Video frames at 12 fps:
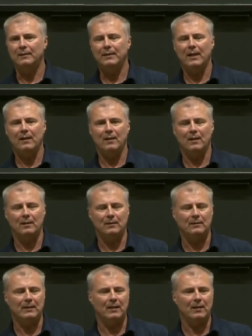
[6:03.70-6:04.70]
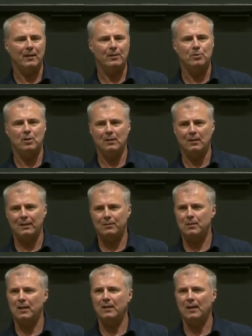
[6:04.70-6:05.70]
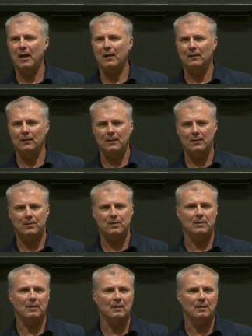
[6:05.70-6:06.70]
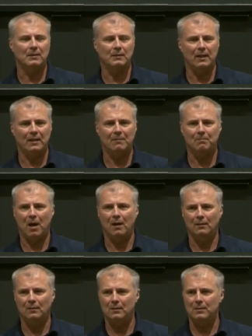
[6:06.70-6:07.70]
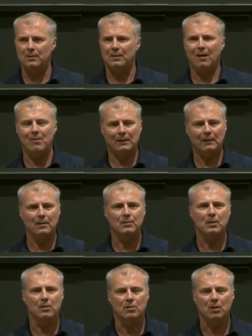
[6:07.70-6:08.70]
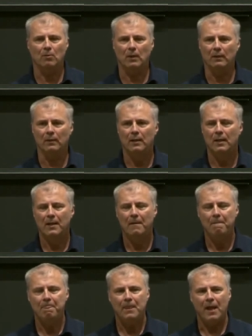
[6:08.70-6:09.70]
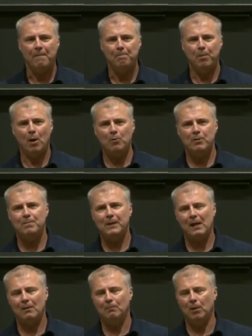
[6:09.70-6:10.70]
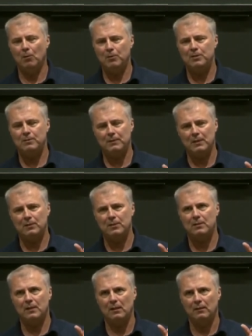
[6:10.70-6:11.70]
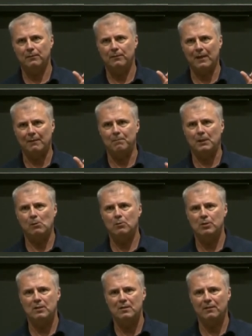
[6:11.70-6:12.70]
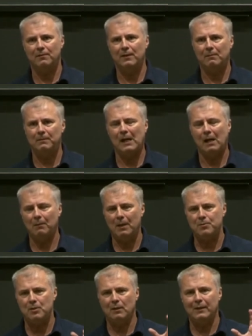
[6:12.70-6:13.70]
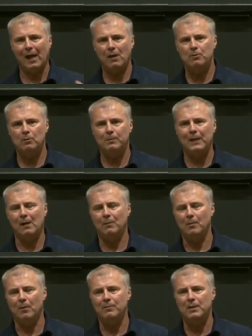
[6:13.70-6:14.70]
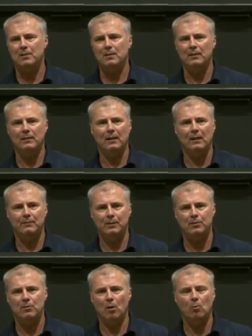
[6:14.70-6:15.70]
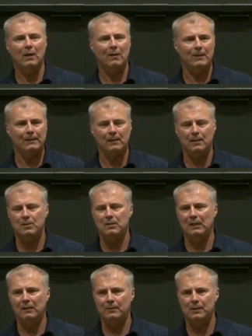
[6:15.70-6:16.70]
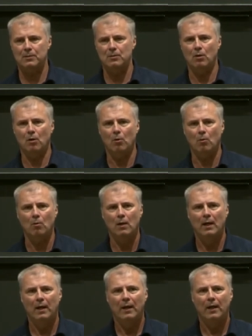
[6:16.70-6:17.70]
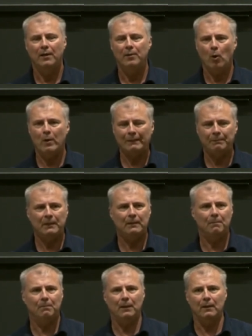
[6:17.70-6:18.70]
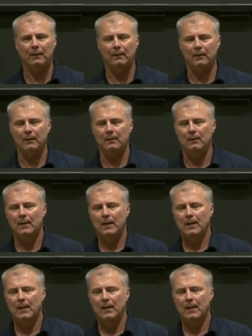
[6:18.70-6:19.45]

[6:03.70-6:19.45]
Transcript: data engineers, data analysts, data modelers, governance, and so on. And both these kind of approaches have their problems. The grassroots problem obviously delivers no governance, delivers no repeatability,